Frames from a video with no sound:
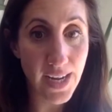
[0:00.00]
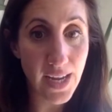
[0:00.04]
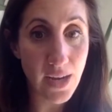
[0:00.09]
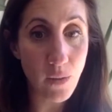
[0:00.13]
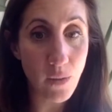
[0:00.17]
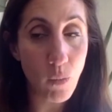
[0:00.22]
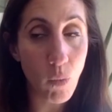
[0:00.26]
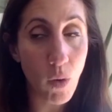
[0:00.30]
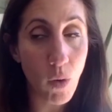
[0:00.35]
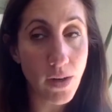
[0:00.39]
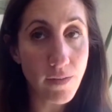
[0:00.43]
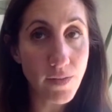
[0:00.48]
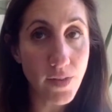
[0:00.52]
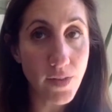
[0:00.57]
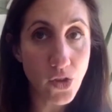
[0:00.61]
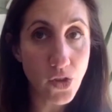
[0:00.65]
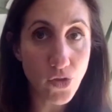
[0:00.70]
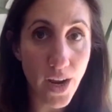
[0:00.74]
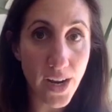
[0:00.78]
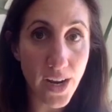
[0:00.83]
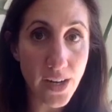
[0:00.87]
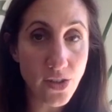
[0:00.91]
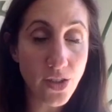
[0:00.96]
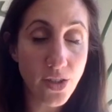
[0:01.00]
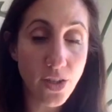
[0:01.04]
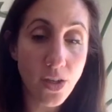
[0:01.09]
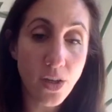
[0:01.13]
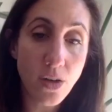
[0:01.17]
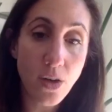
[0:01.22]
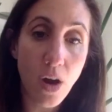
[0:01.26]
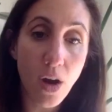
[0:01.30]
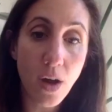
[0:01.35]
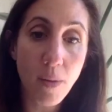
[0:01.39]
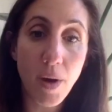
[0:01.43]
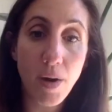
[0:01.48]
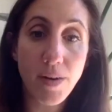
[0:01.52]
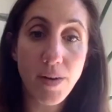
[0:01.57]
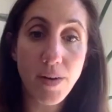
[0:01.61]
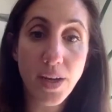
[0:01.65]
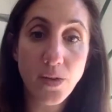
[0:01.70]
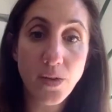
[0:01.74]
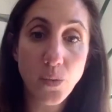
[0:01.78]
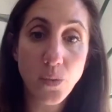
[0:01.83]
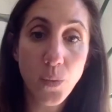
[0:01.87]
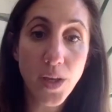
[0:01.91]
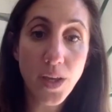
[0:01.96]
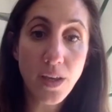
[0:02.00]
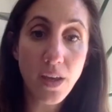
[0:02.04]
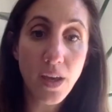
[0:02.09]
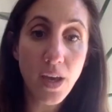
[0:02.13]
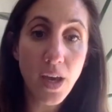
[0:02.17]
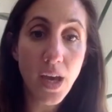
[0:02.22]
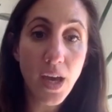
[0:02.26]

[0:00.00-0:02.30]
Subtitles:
And one of the strategies I talk about next week